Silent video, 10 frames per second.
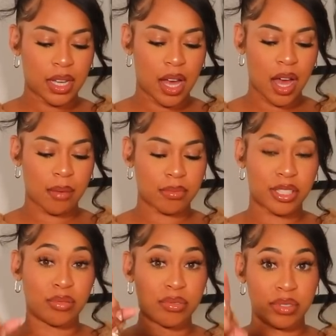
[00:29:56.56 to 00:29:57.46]

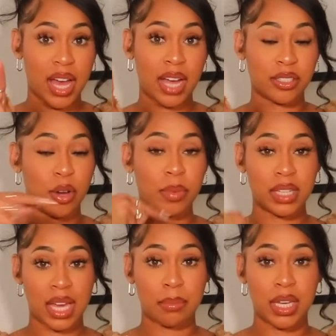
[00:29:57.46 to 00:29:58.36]
So do that. Don't
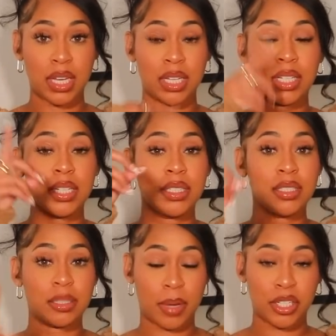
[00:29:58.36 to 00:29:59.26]
be like me,
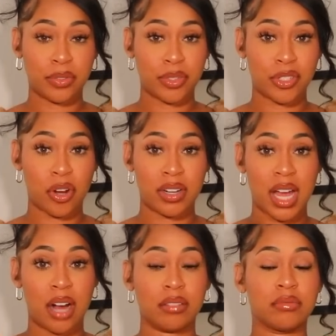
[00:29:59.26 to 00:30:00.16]
especially if you're
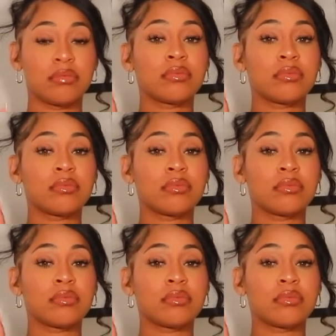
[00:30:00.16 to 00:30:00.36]
starting out.